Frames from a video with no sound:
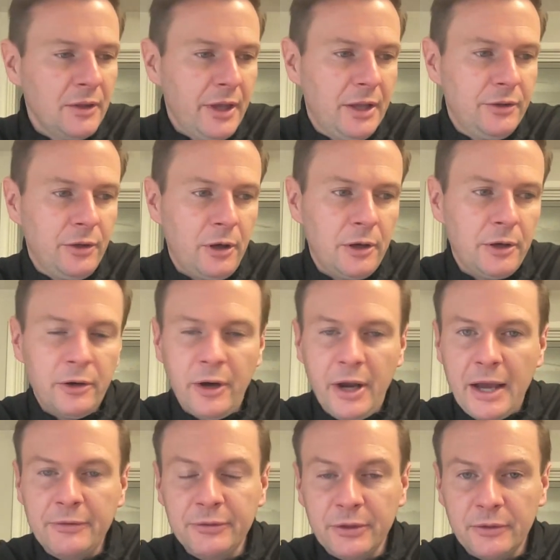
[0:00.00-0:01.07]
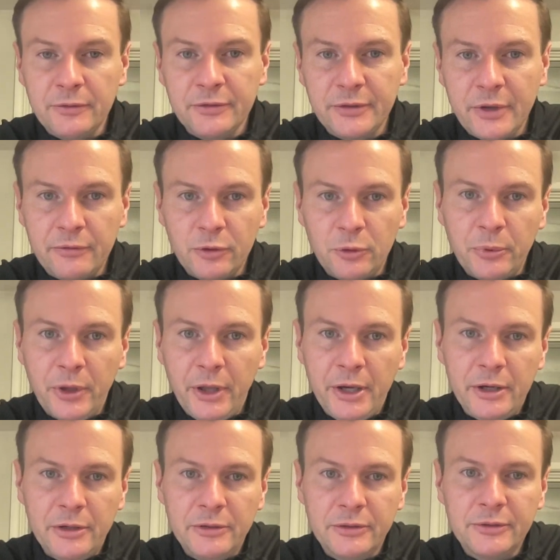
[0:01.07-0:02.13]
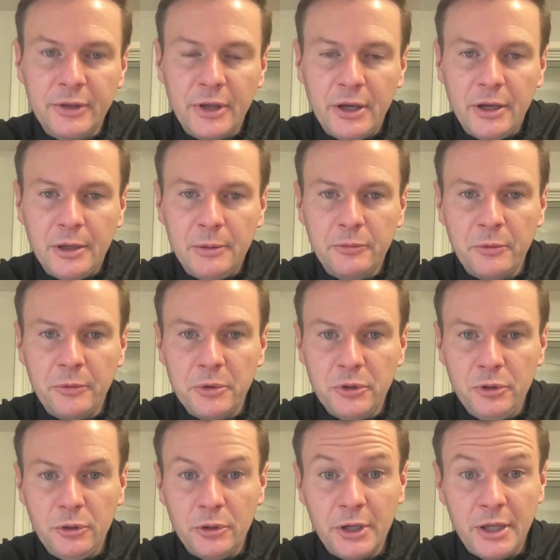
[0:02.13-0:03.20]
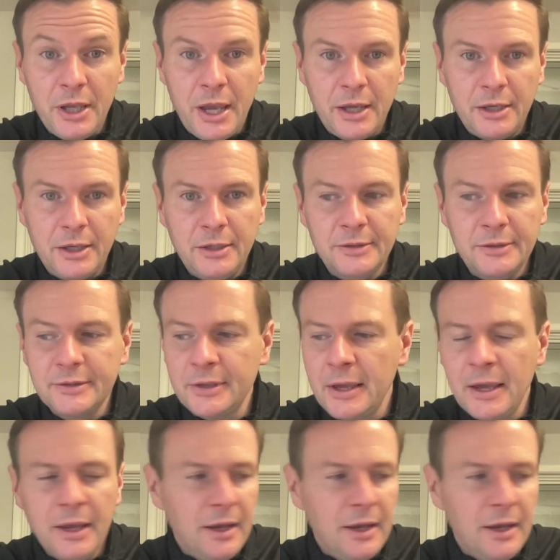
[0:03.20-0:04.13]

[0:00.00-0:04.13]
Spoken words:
That had the autographs of several players from the New York Yankees.